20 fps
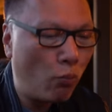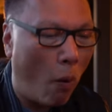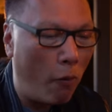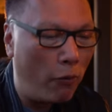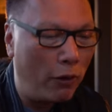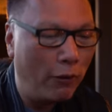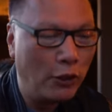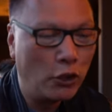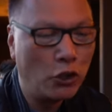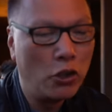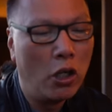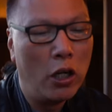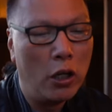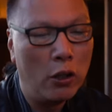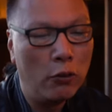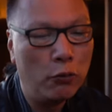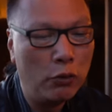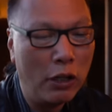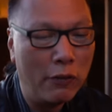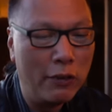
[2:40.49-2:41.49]
Very
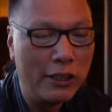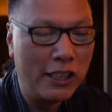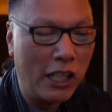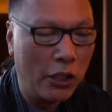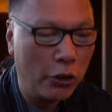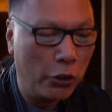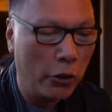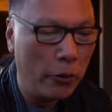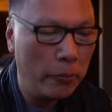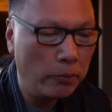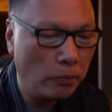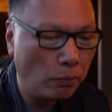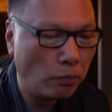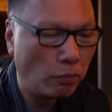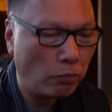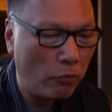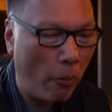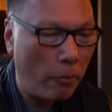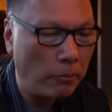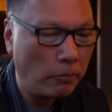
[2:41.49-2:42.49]
soft, very tender.
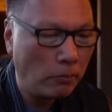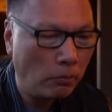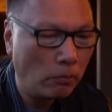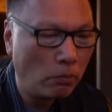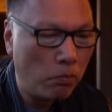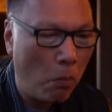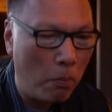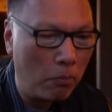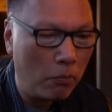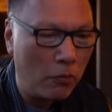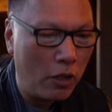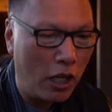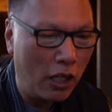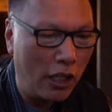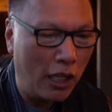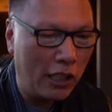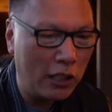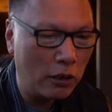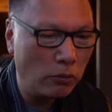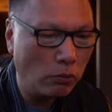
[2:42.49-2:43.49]
I
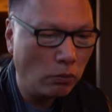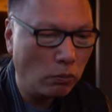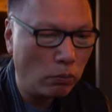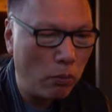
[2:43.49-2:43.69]
like it.